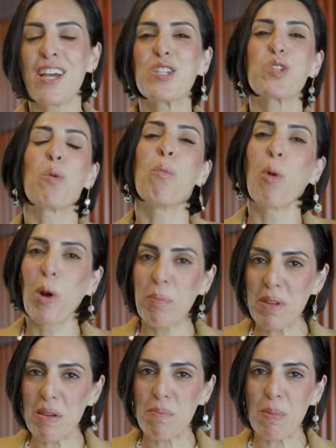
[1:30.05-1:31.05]
so more
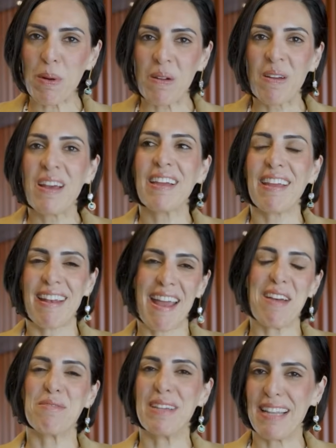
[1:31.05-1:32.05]
people can
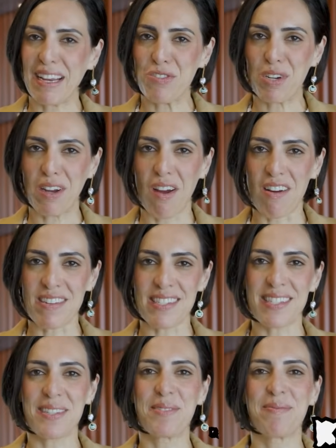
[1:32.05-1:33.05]
have electric
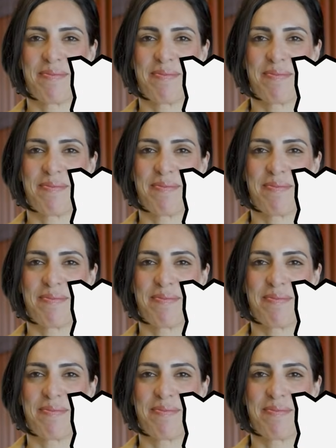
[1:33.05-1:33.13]
cars.